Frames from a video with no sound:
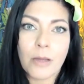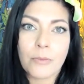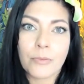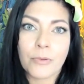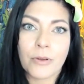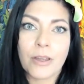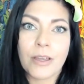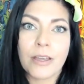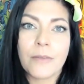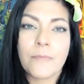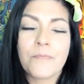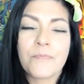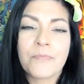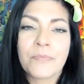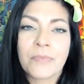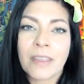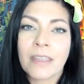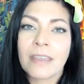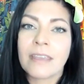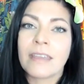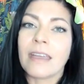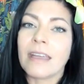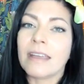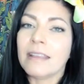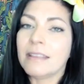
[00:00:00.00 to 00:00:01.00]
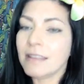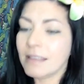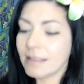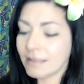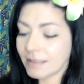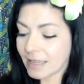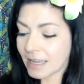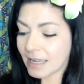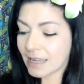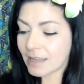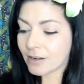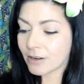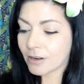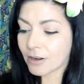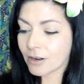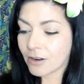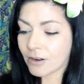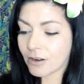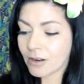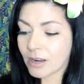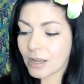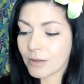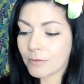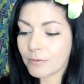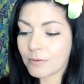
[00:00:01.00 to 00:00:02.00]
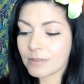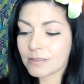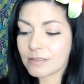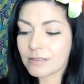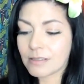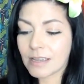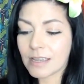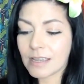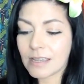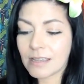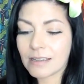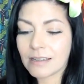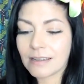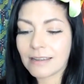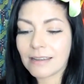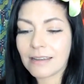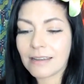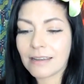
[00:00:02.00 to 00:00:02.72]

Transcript: opera. And then later I was like